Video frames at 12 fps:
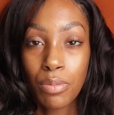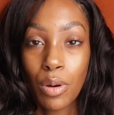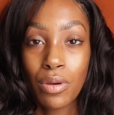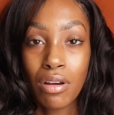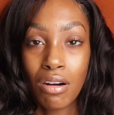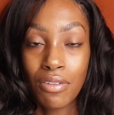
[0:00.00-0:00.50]
but
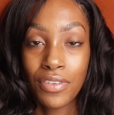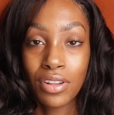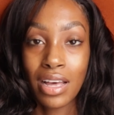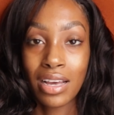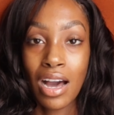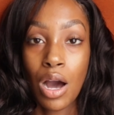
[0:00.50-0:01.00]
we all felt
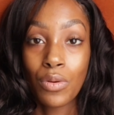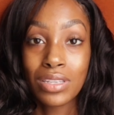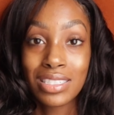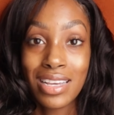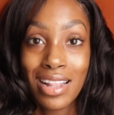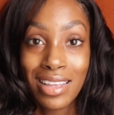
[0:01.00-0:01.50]
like God
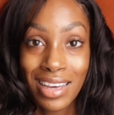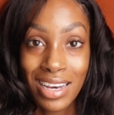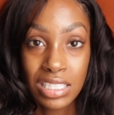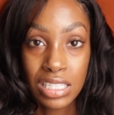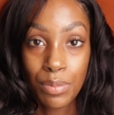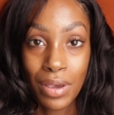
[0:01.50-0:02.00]
was telling
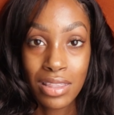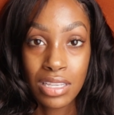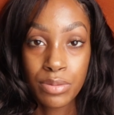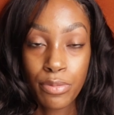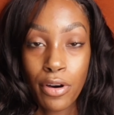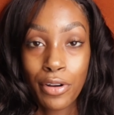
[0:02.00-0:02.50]
us to be in the
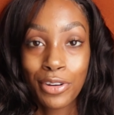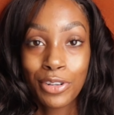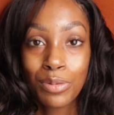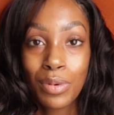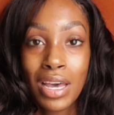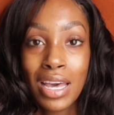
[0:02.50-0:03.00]
small
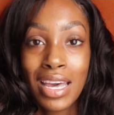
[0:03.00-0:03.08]
group.